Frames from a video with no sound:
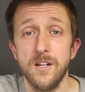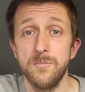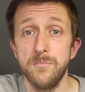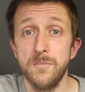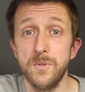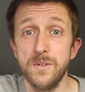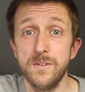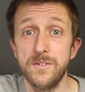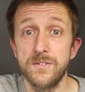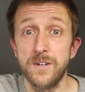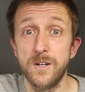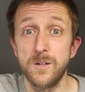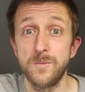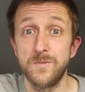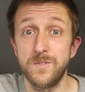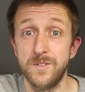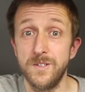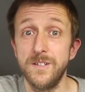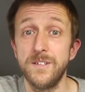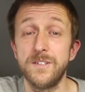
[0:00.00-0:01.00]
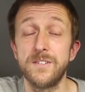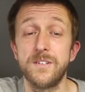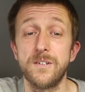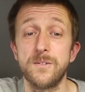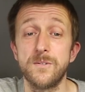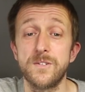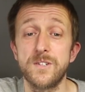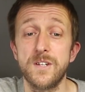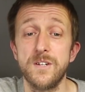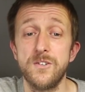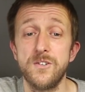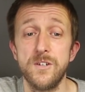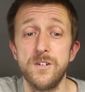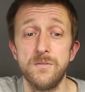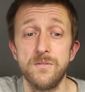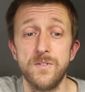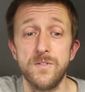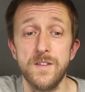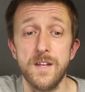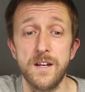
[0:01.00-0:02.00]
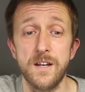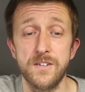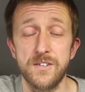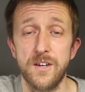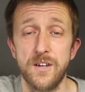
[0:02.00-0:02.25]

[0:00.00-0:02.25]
months, hopefully, so stay tuned for that.